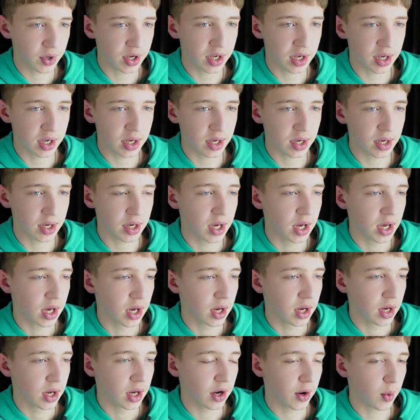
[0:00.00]

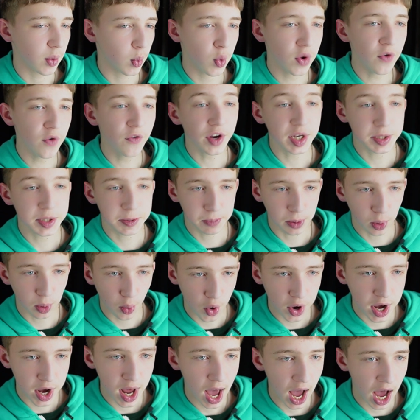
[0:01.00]
we've
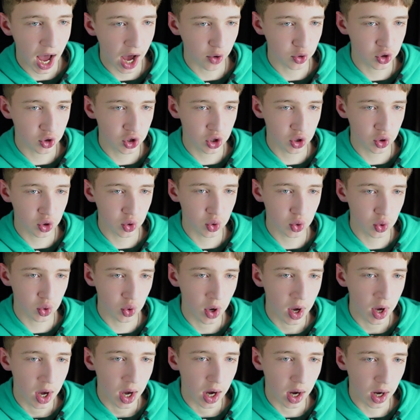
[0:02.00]
explored how
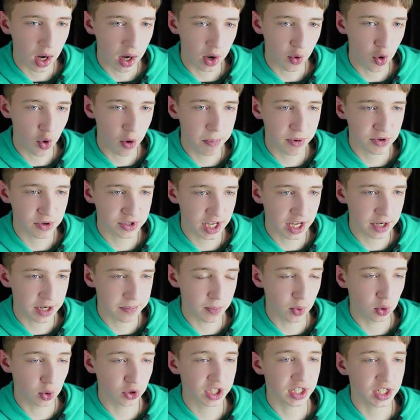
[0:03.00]
to
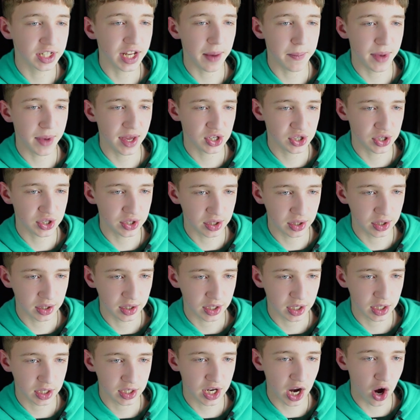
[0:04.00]
represent
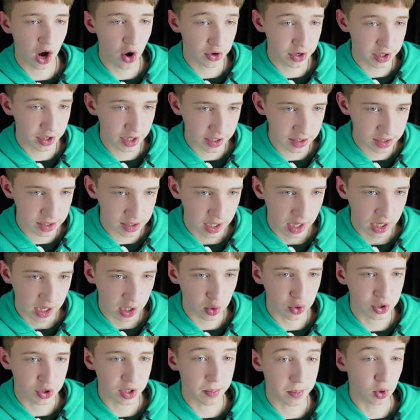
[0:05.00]
multi-dimensional coordinates
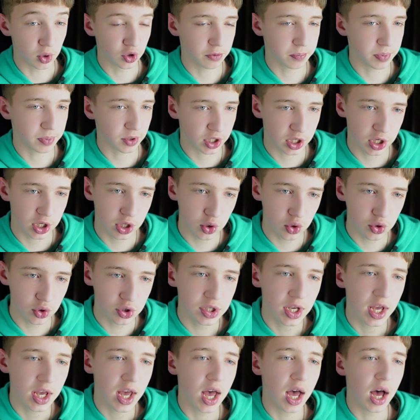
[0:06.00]
using multiple
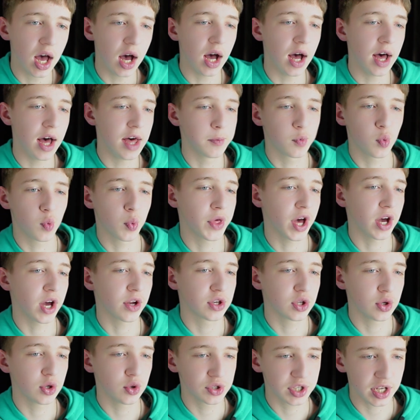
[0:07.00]
queues
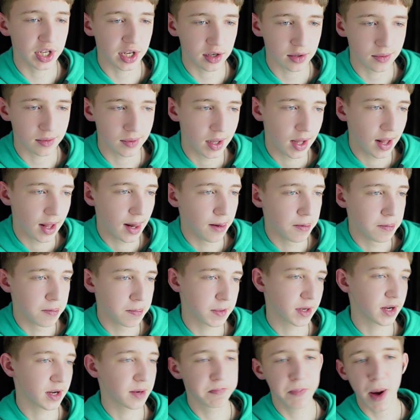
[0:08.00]
without using
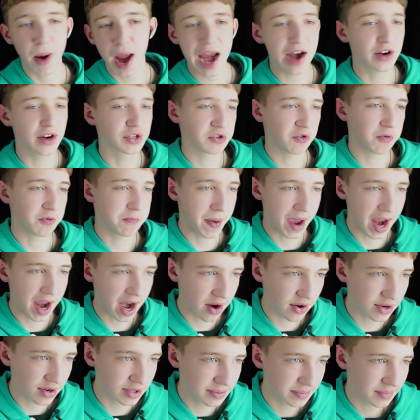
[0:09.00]
pairs of
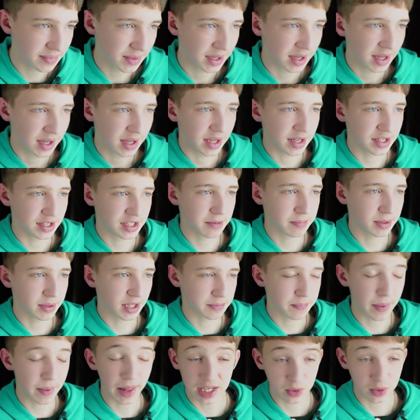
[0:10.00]
pairs in C++,
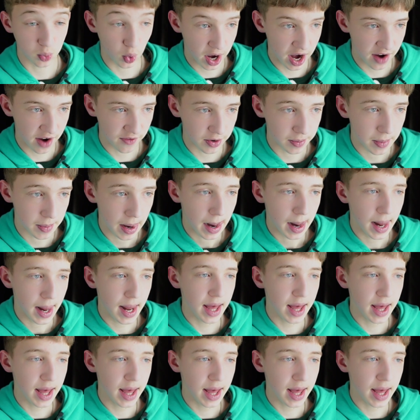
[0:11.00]
whatever.